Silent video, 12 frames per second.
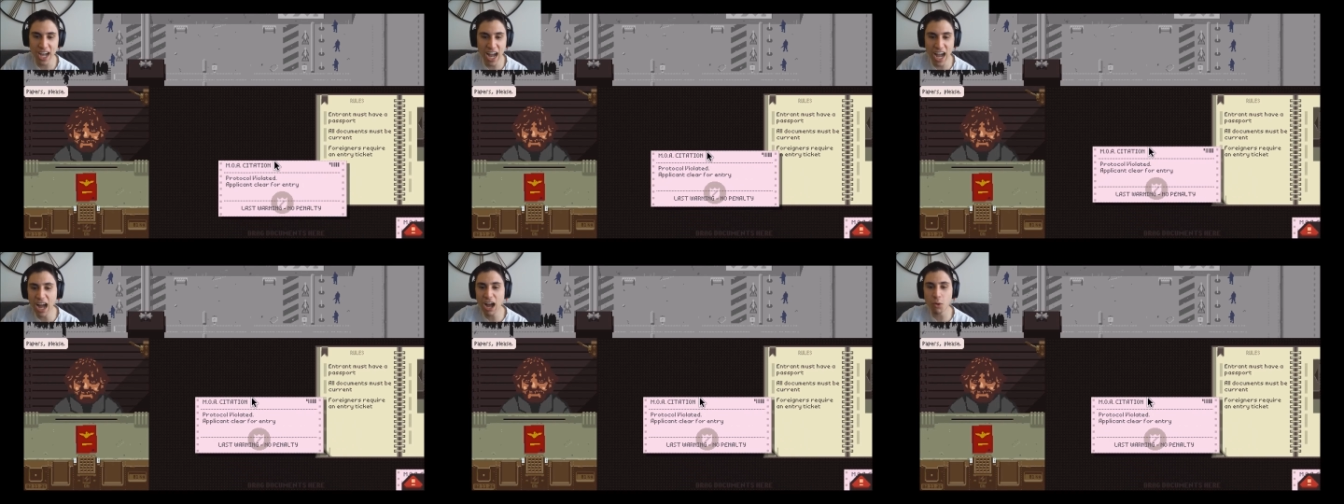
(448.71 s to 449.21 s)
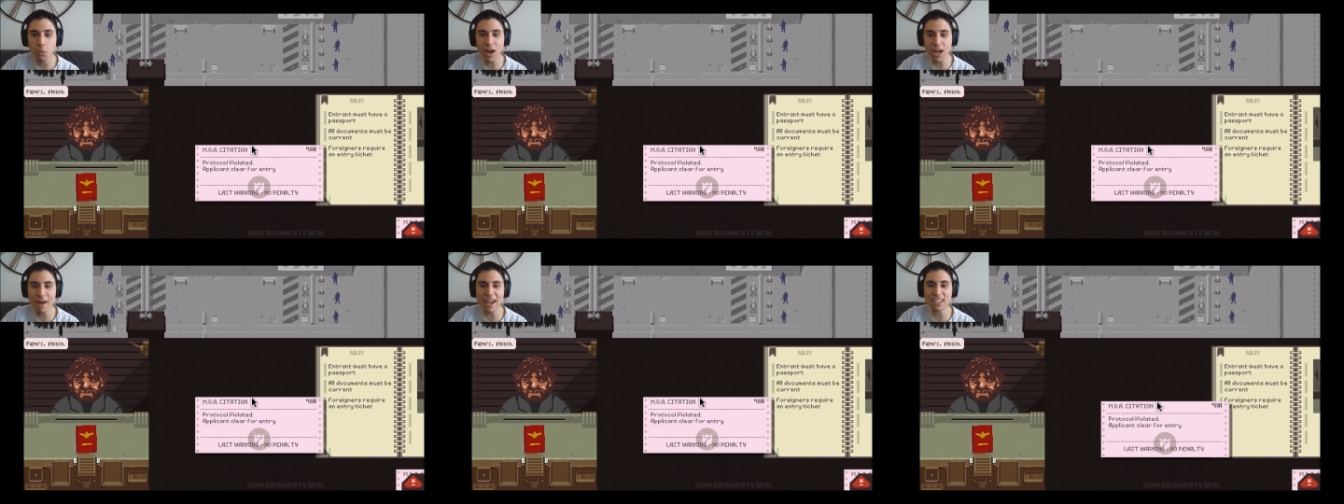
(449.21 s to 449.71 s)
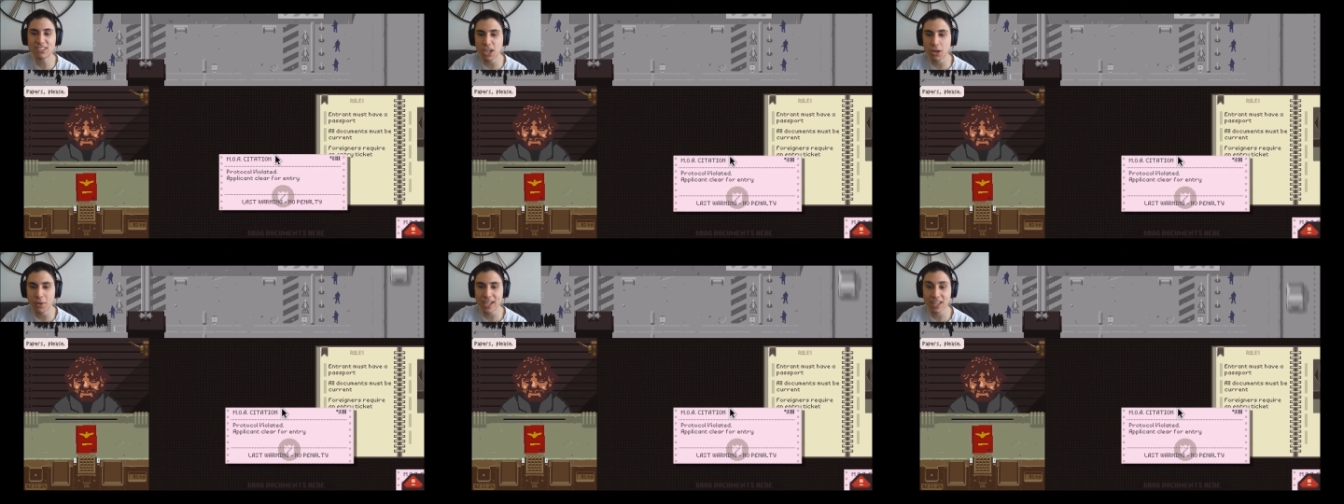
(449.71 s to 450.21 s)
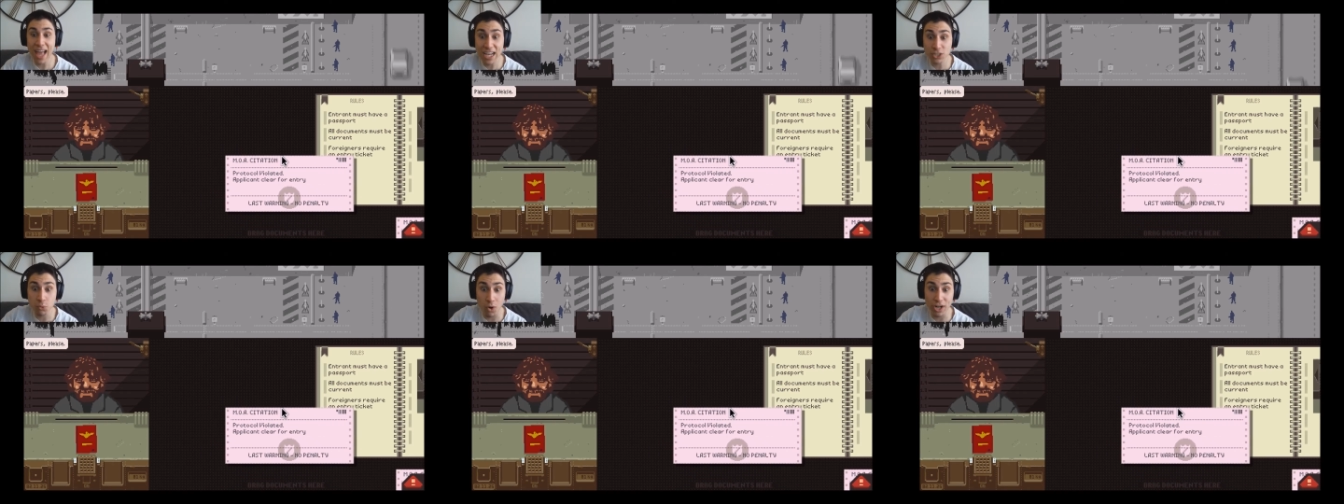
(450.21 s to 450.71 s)
Oh, what am I doing?
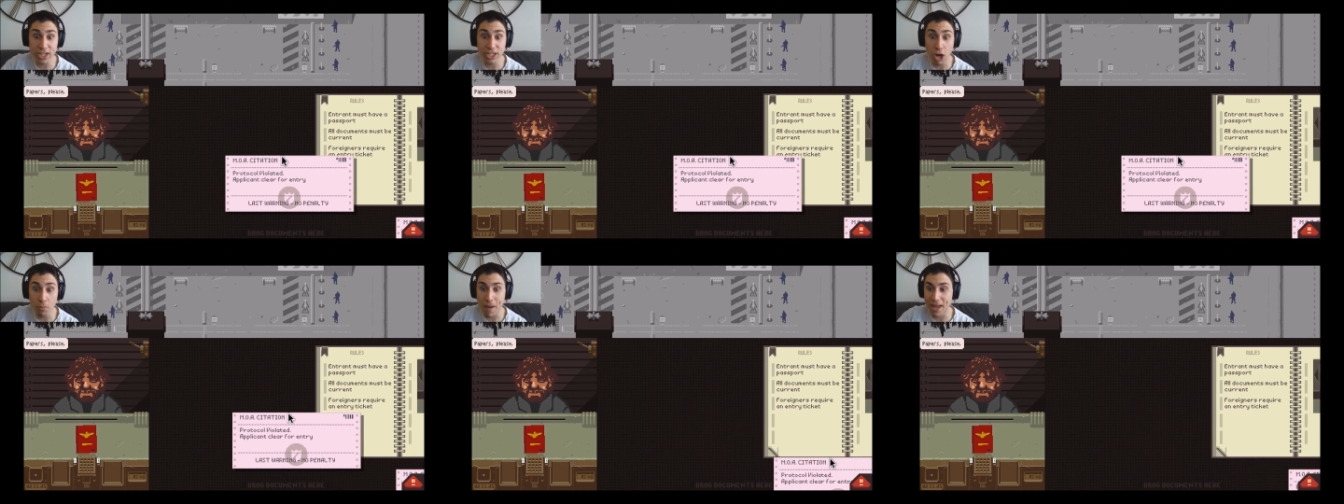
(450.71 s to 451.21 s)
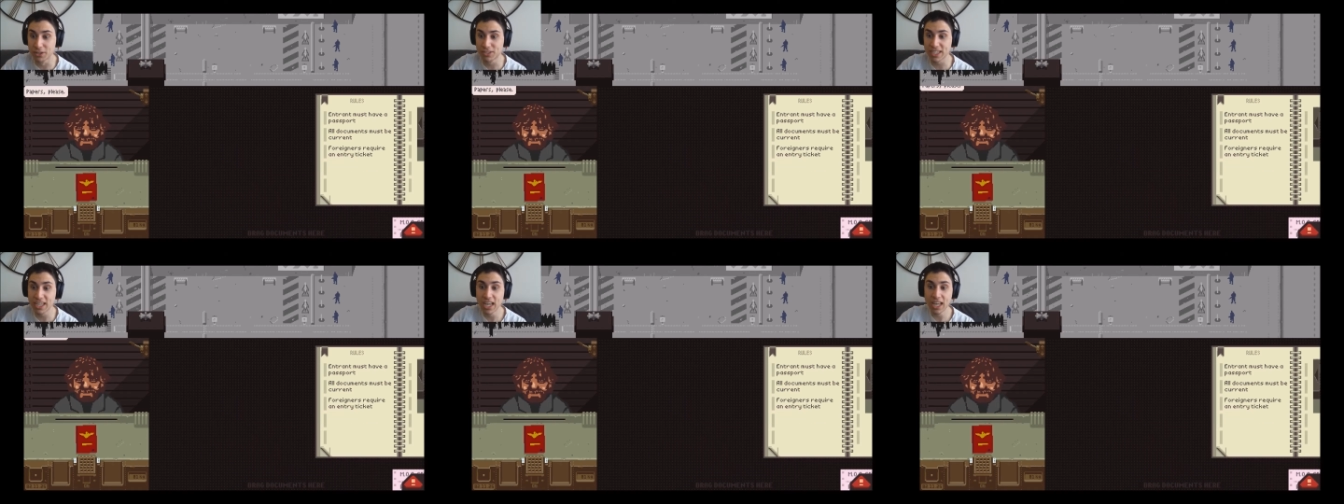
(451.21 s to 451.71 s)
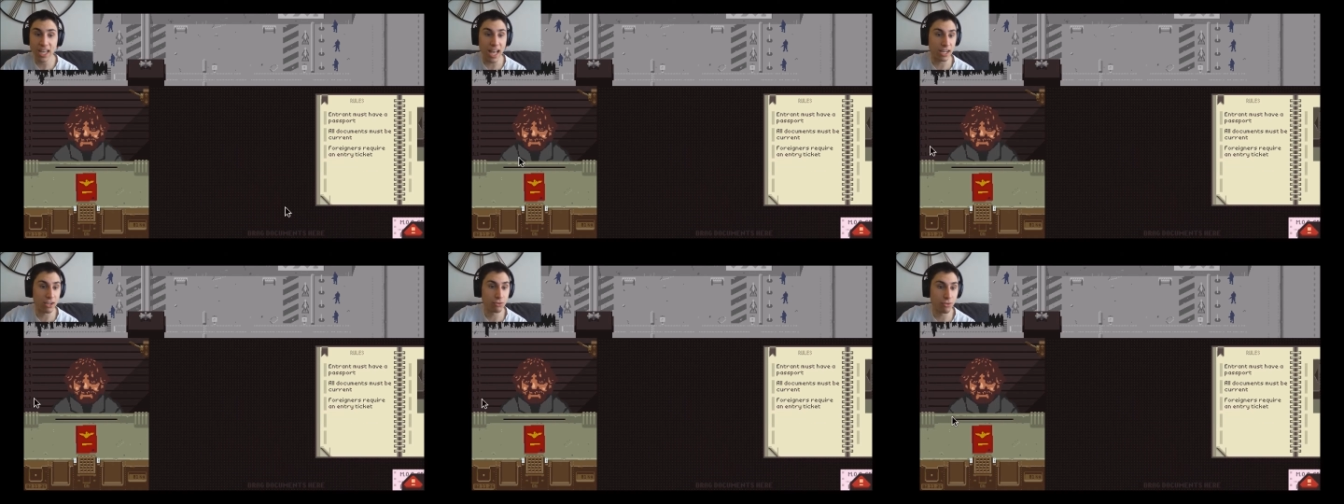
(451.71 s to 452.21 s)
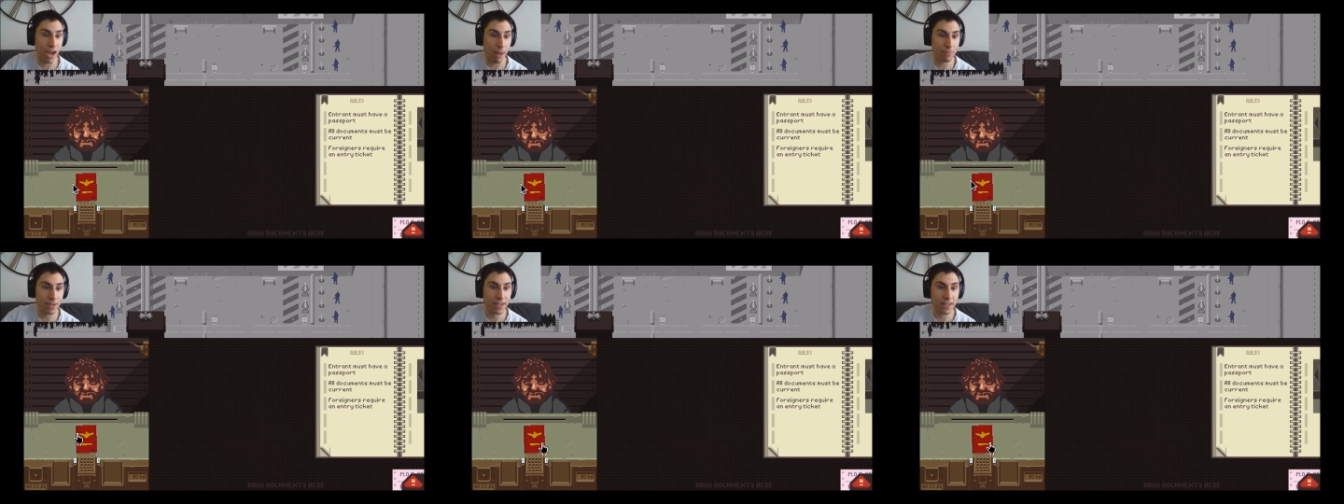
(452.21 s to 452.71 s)
Last warning, no penalty. Ah, crap.
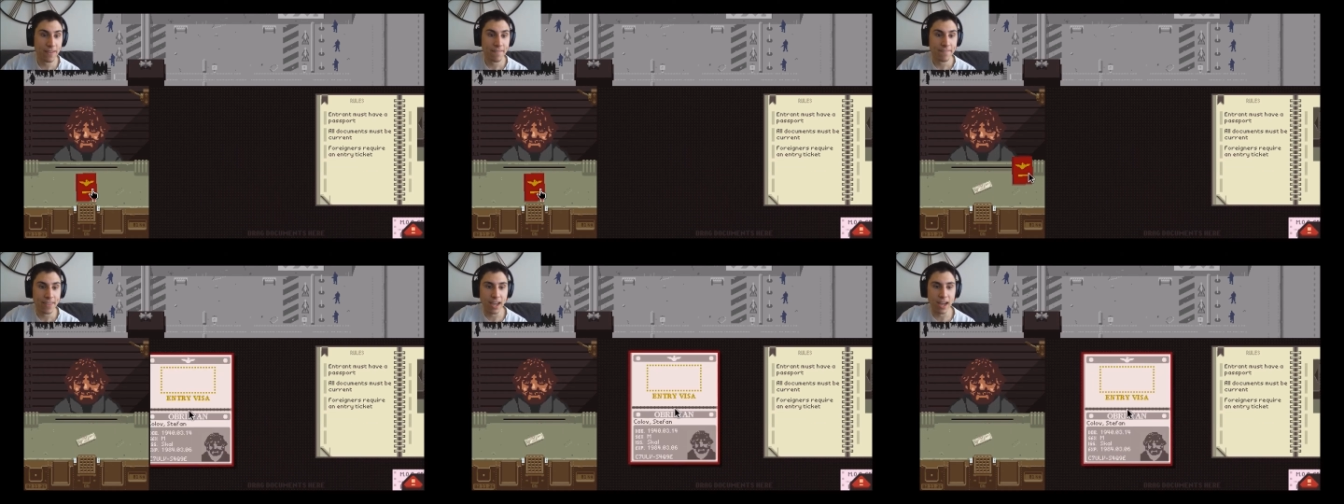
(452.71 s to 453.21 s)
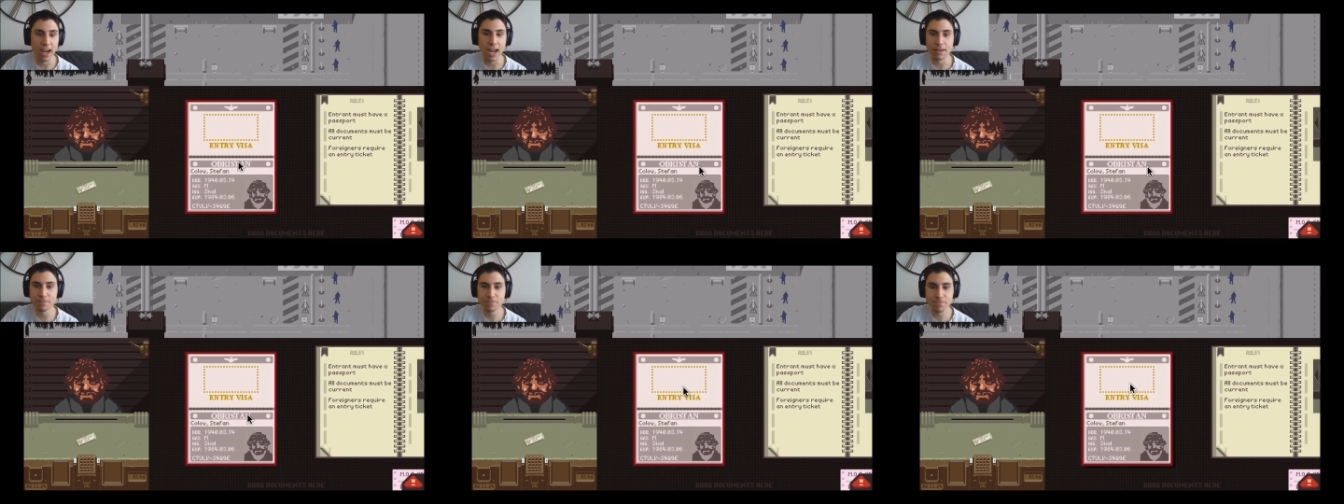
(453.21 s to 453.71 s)
Alright.